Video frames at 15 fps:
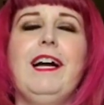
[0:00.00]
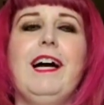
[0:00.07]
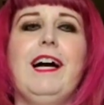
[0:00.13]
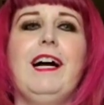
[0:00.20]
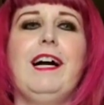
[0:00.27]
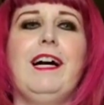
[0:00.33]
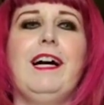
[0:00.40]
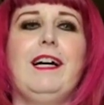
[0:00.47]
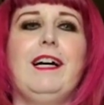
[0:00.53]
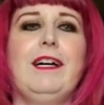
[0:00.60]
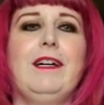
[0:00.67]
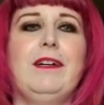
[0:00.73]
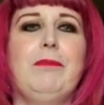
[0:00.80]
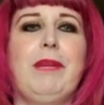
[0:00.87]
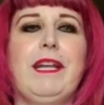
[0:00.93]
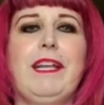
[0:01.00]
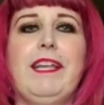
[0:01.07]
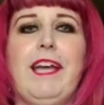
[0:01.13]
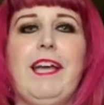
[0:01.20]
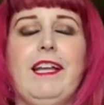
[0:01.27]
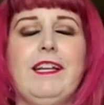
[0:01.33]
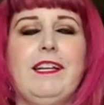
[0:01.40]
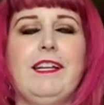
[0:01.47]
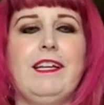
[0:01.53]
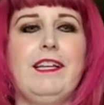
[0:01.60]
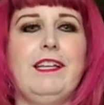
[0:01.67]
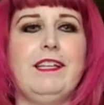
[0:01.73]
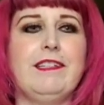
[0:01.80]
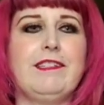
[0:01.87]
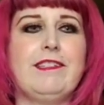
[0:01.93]
But again,
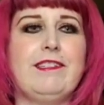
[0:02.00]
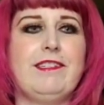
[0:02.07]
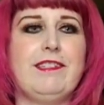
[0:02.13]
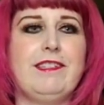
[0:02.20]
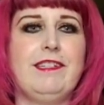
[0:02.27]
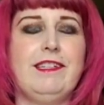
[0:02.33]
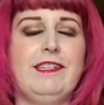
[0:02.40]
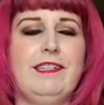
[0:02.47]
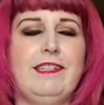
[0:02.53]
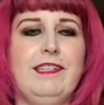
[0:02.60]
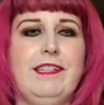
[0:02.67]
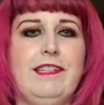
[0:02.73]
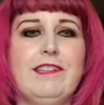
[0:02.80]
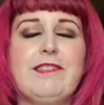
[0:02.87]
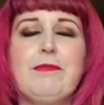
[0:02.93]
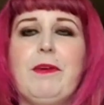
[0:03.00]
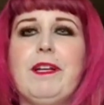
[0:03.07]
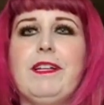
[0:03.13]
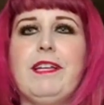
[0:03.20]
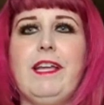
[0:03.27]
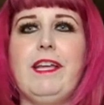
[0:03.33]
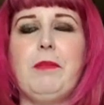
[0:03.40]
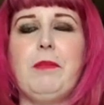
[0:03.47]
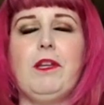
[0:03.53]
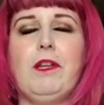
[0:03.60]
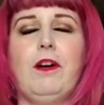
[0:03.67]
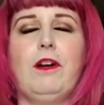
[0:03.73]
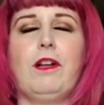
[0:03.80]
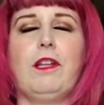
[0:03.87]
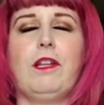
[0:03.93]
this one came
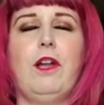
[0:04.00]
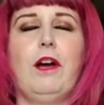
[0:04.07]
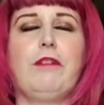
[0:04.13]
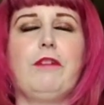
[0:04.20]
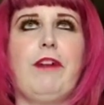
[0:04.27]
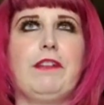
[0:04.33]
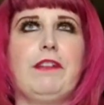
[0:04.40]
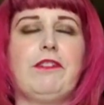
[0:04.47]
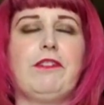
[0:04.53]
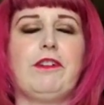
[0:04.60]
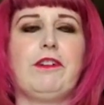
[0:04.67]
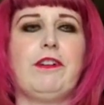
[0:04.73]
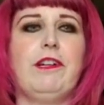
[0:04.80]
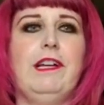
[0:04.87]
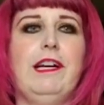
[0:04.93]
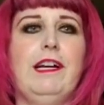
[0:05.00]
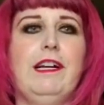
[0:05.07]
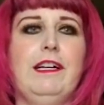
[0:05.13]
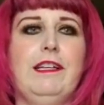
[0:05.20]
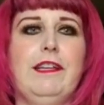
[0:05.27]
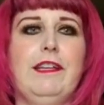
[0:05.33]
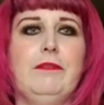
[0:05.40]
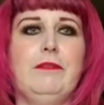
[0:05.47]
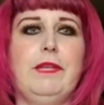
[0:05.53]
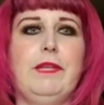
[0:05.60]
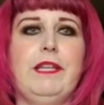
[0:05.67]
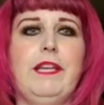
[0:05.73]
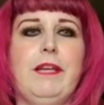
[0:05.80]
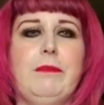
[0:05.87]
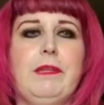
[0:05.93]
along a lot faster than We
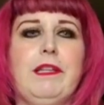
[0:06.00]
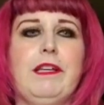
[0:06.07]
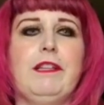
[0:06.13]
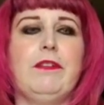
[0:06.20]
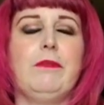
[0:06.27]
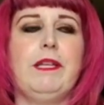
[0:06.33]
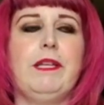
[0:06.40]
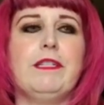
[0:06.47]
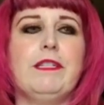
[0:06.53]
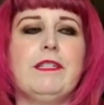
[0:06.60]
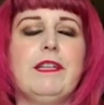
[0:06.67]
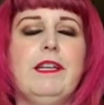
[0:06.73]
Came In Like the Wind.